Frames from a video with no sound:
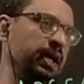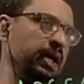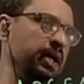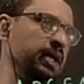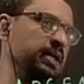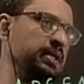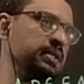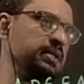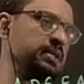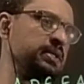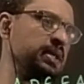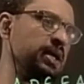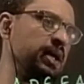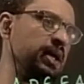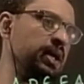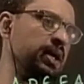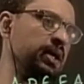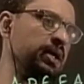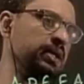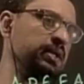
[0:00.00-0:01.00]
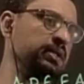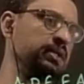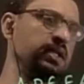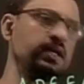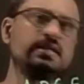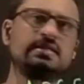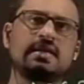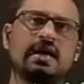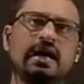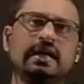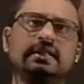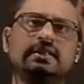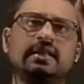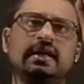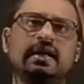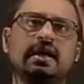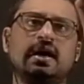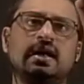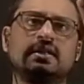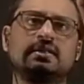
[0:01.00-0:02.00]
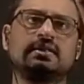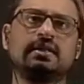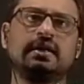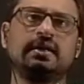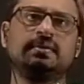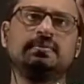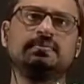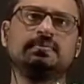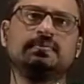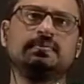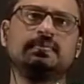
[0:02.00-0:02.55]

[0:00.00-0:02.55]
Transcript: and there is I3 R3